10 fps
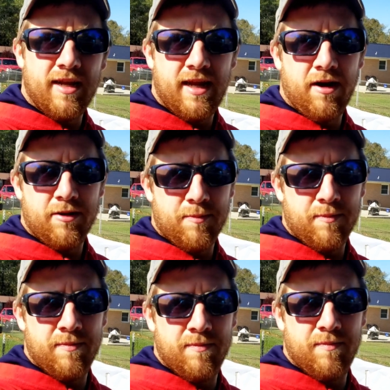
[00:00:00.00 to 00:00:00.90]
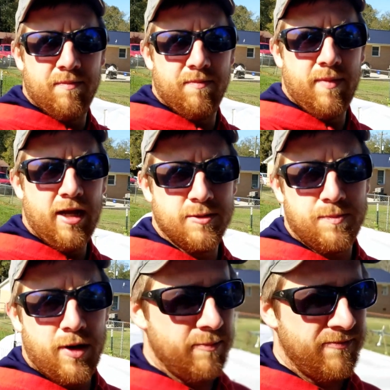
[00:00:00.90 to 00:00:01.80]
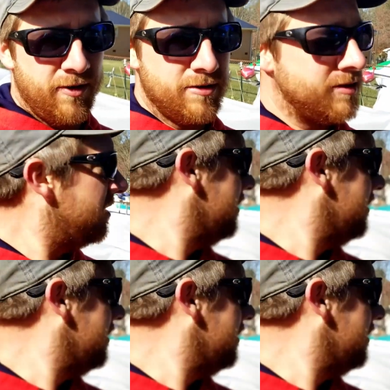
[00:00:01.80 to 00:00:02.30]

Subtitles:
care of the mouse problem first.